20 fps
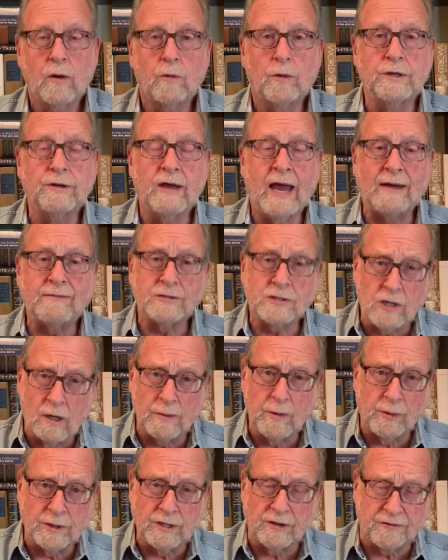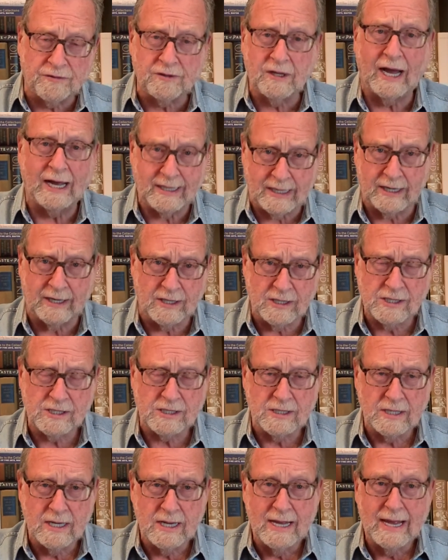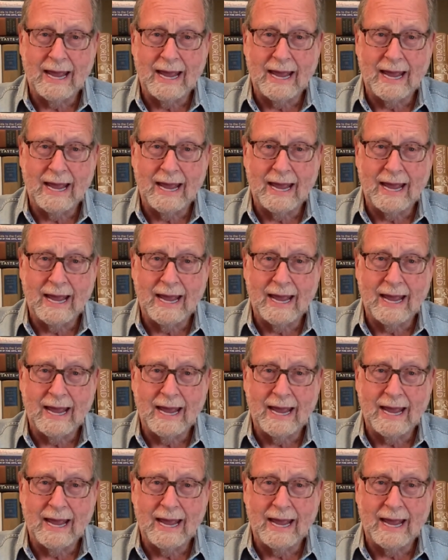Well, you haven't told me when your flight is.